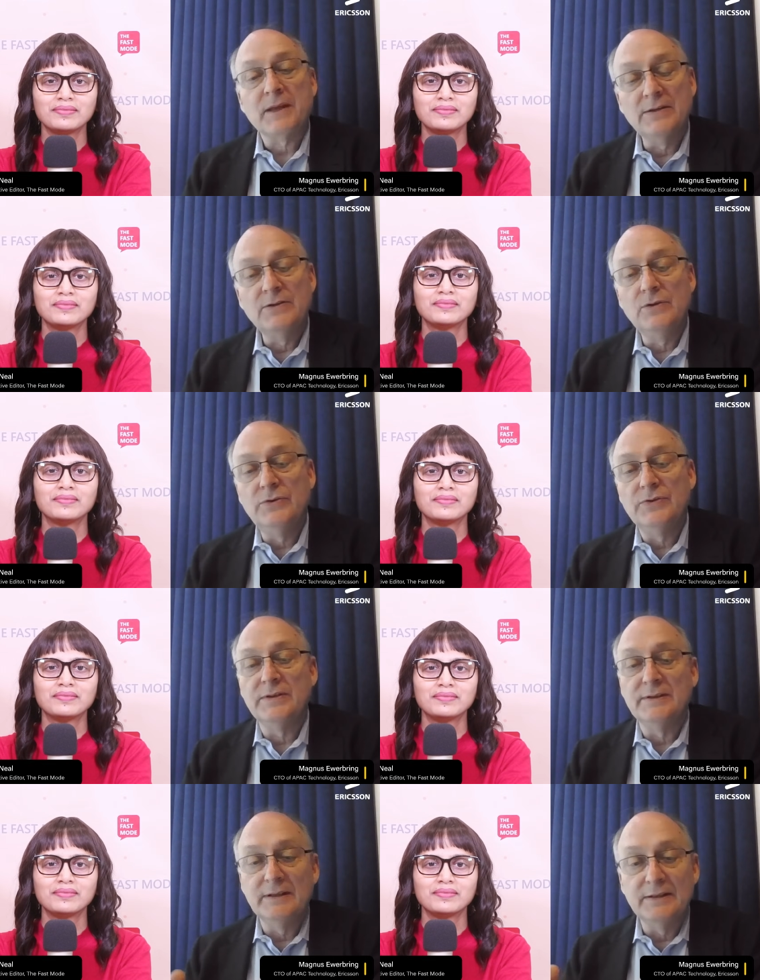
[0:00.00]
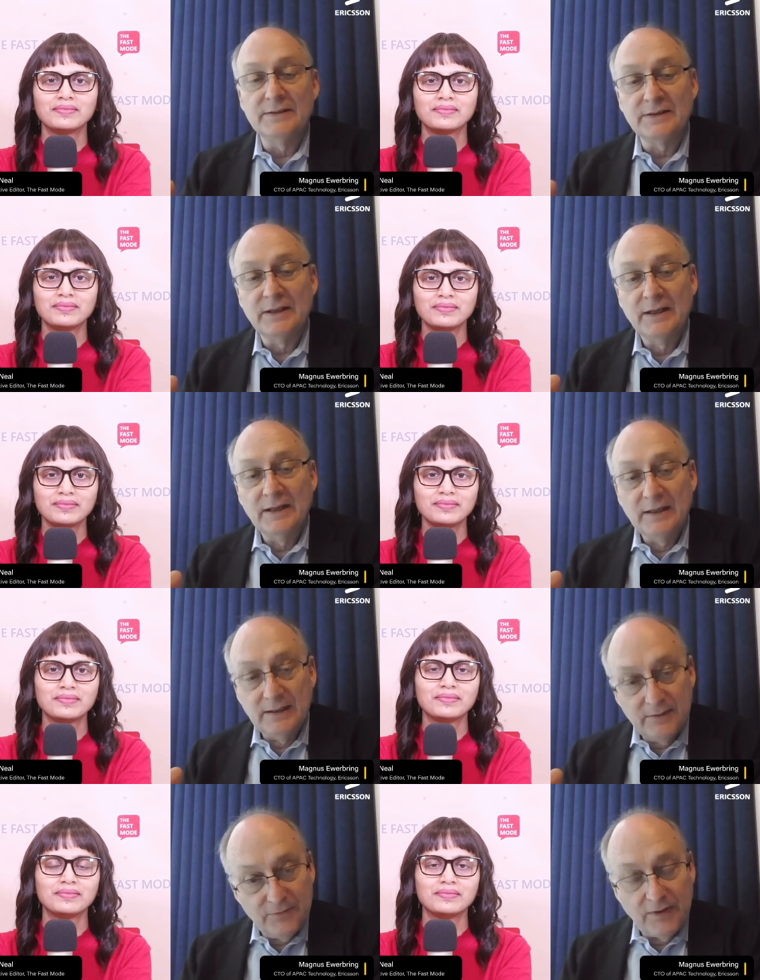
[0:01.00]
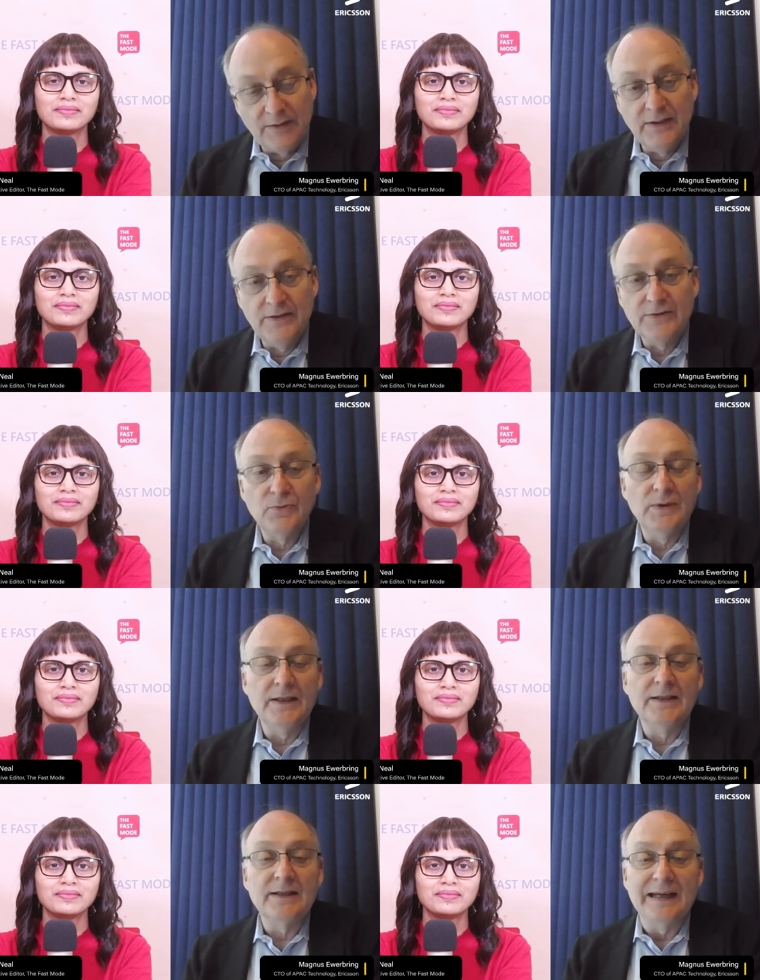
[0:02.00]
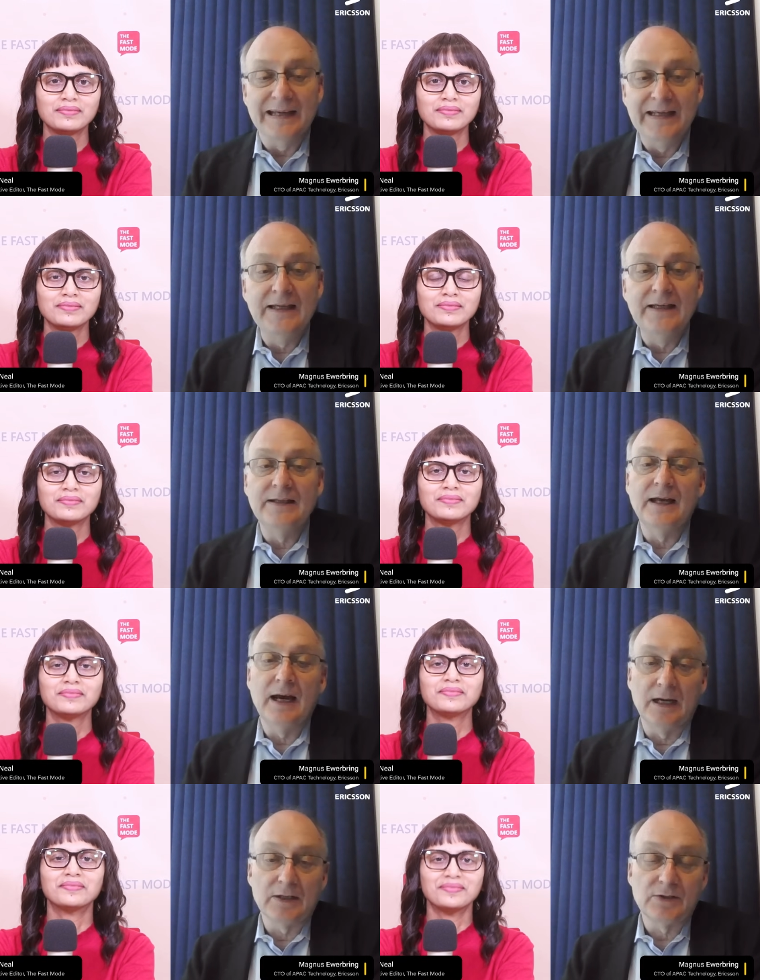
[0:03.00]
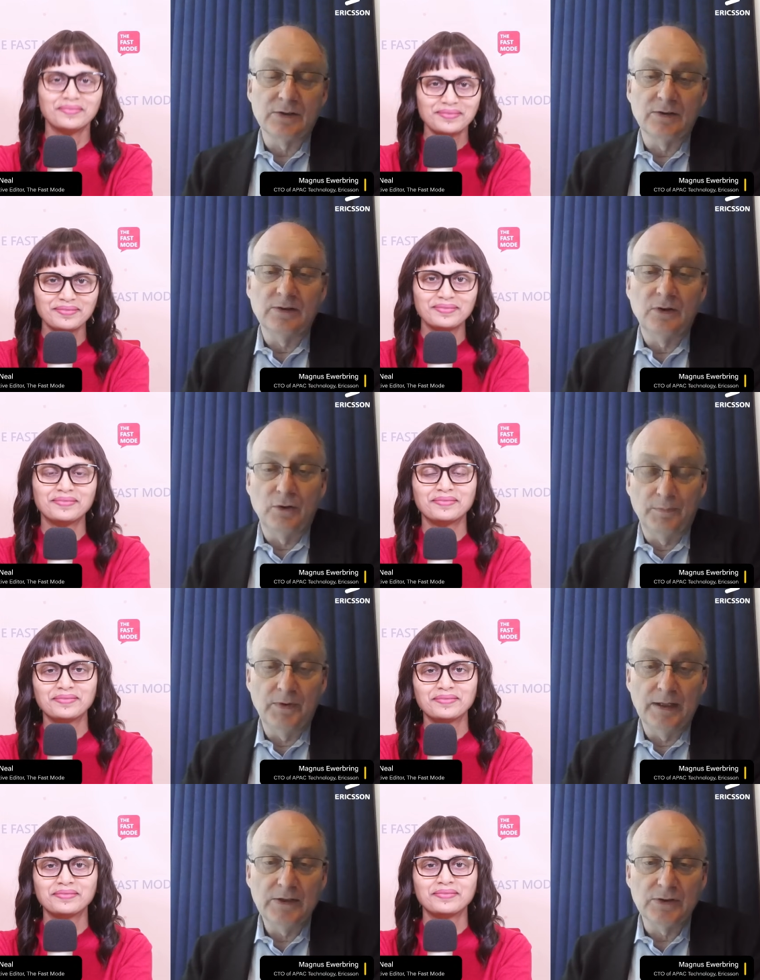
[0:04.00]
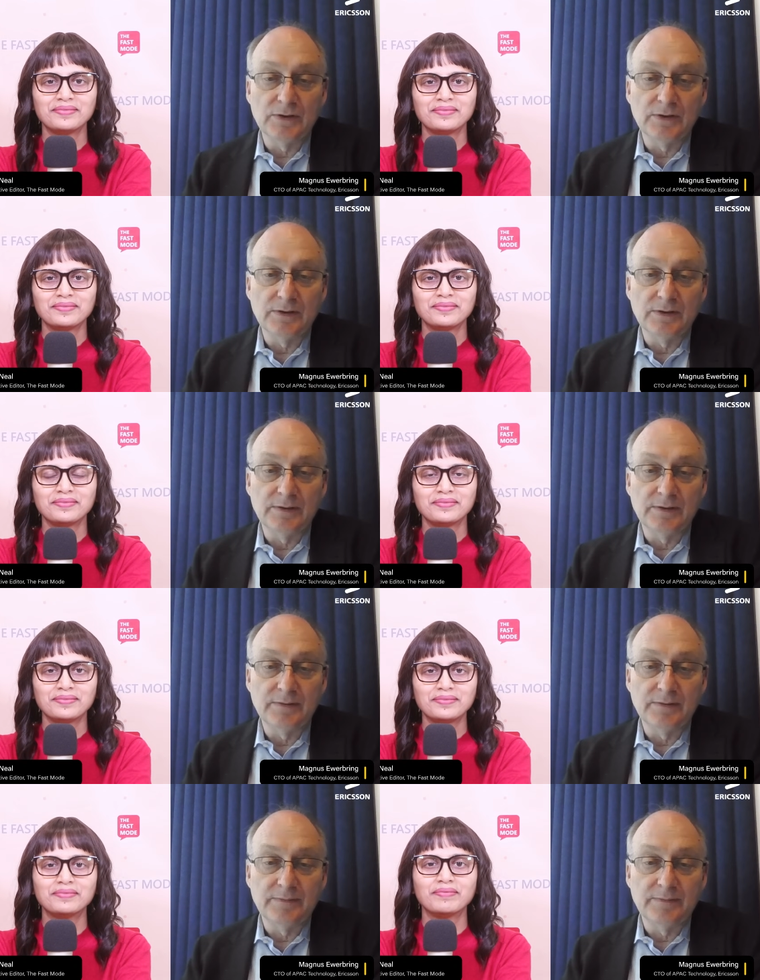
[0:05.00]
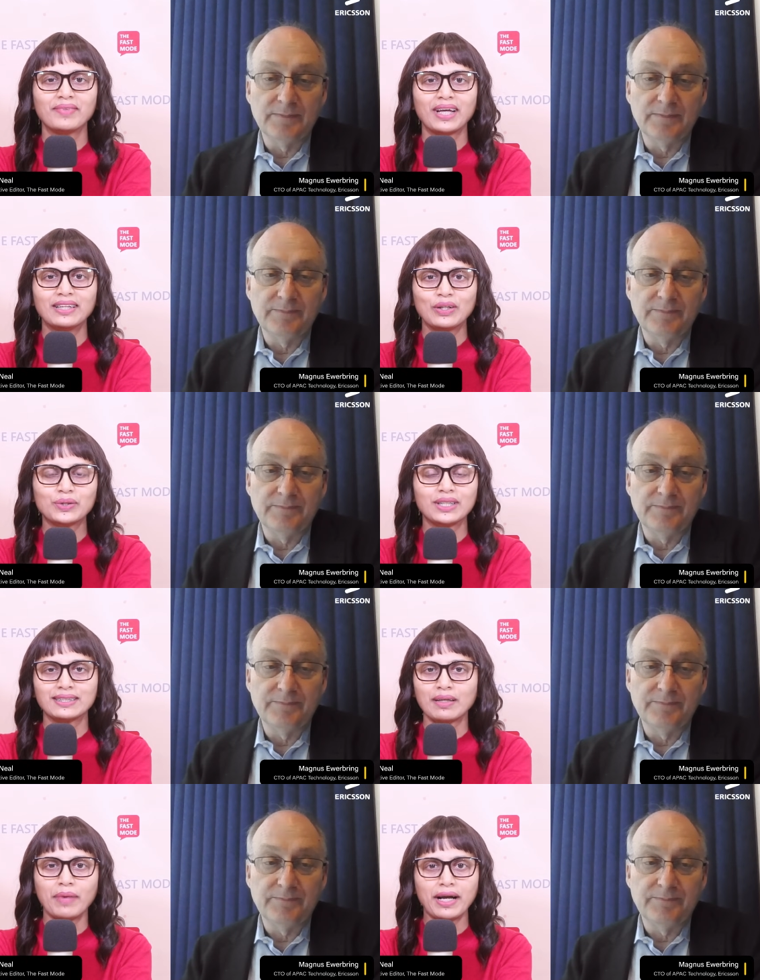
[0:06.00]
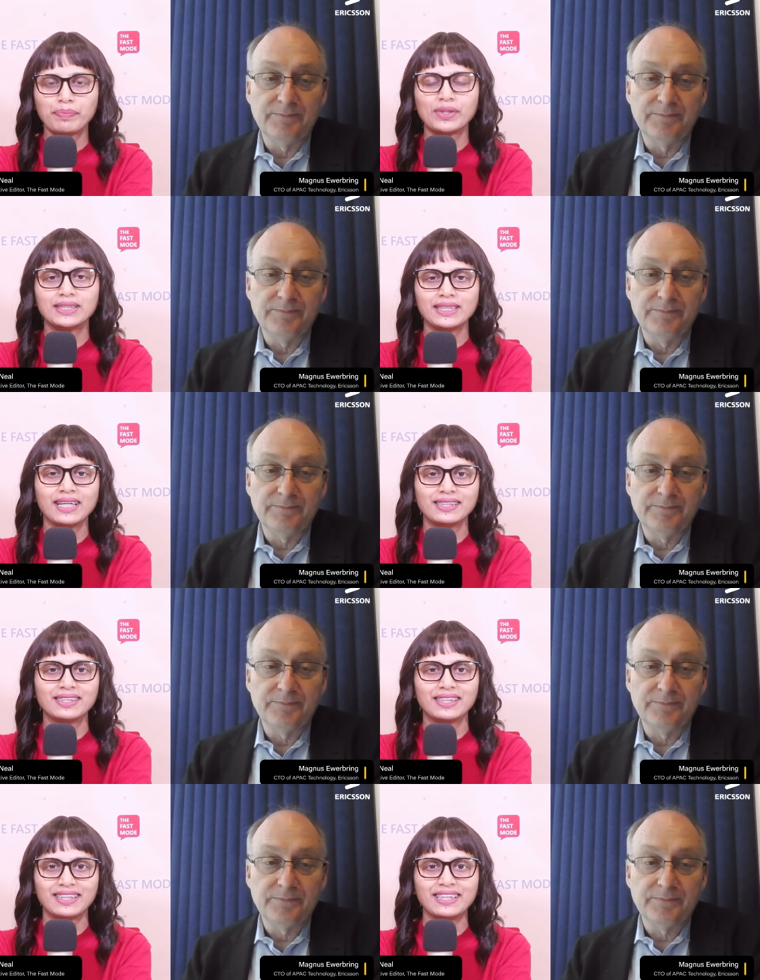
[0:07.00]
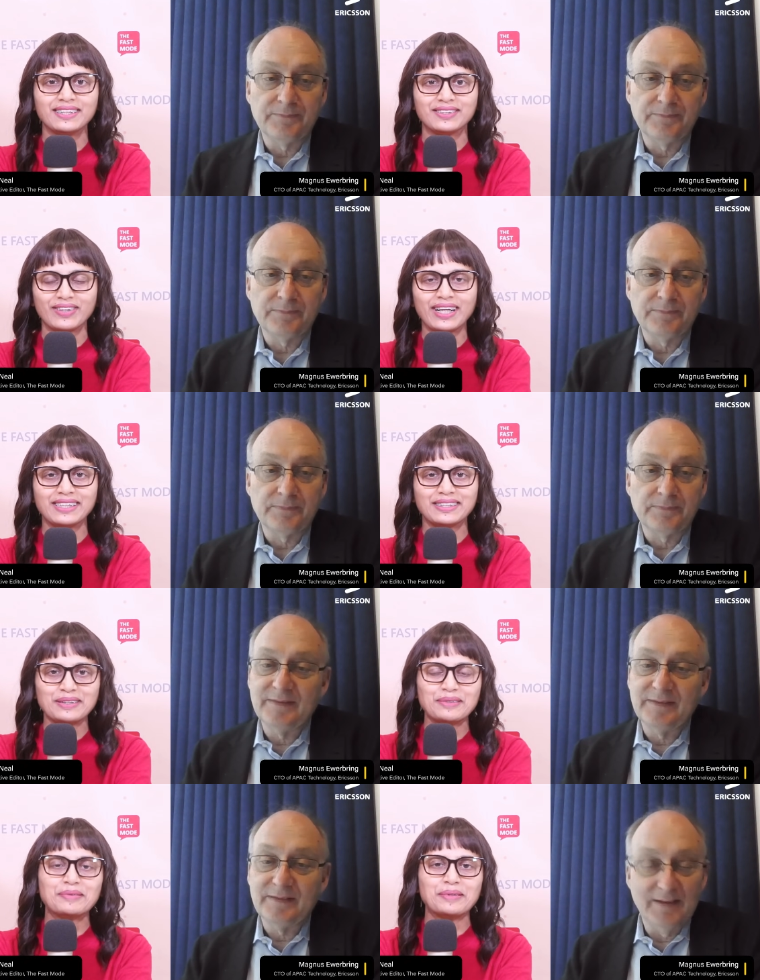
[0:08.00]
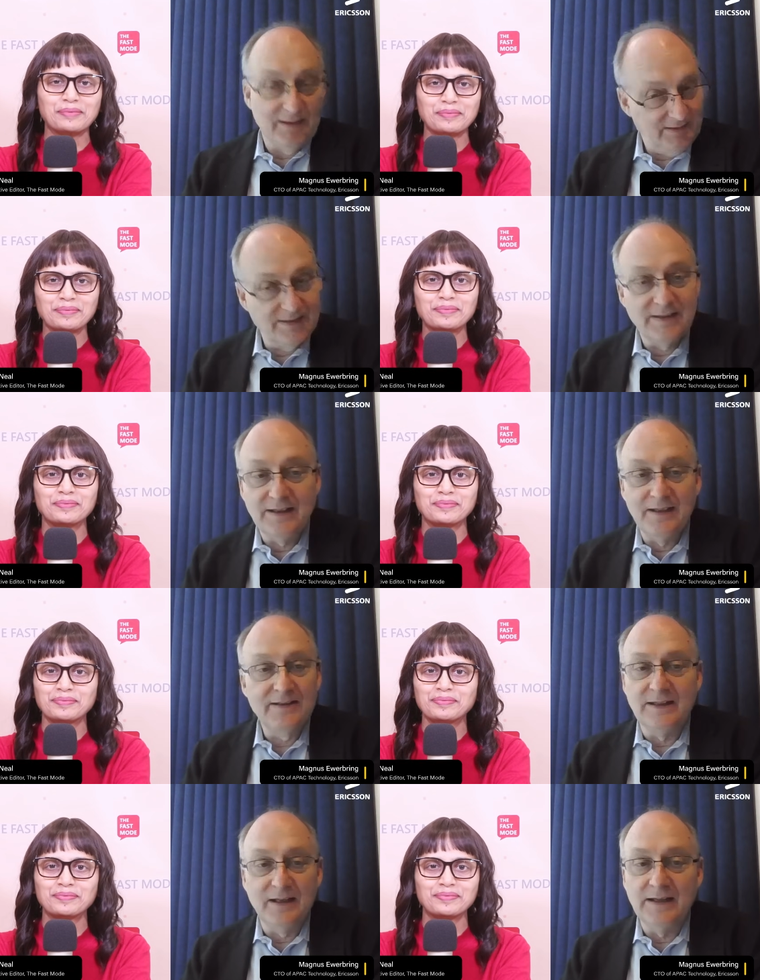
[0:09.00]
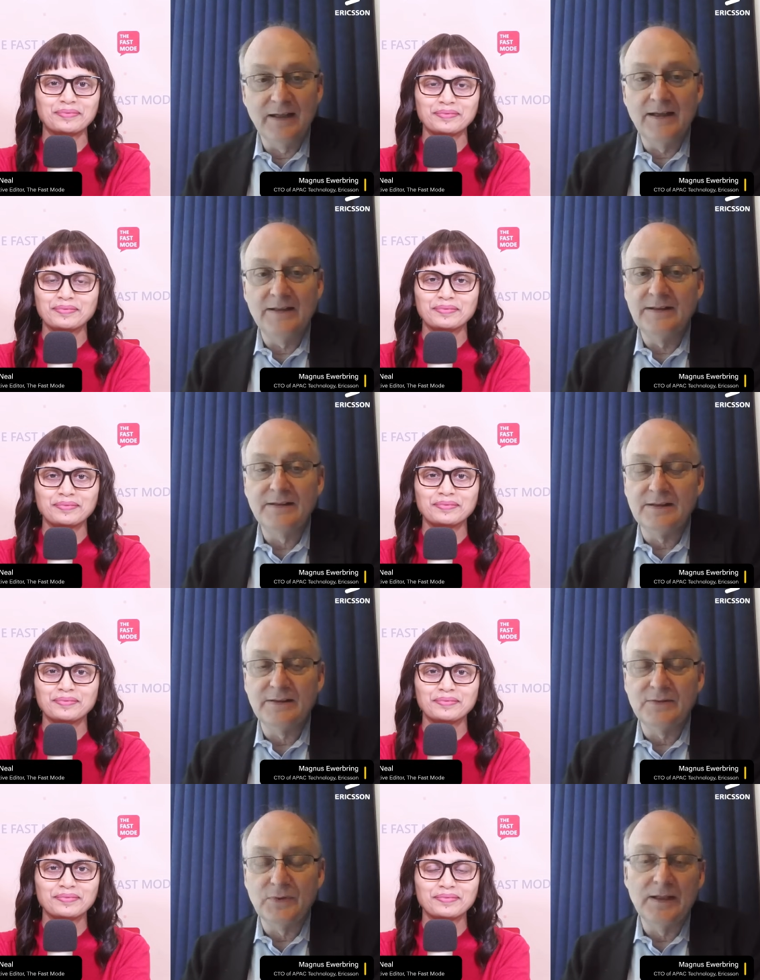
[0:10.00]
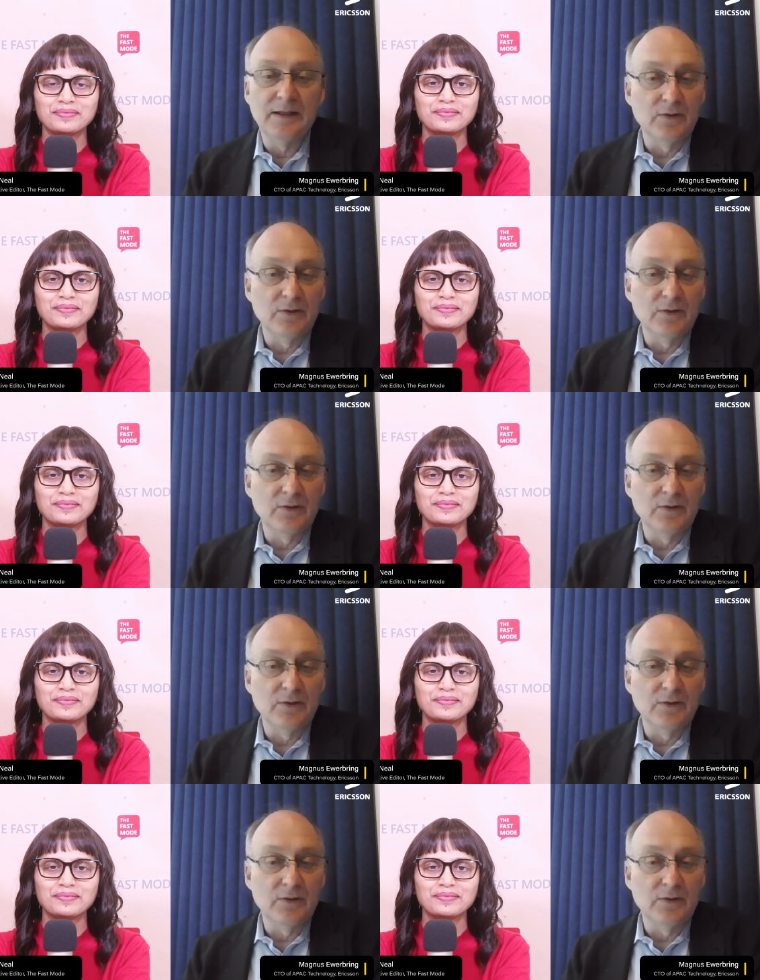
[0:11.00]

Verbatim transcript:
Speaker 1: and using this five days a week in actual operation.
Speaker 2: Mm-hmm. And those are some unprecedented things, right?
Speaker 1: Yeah. It, it, and, and this is really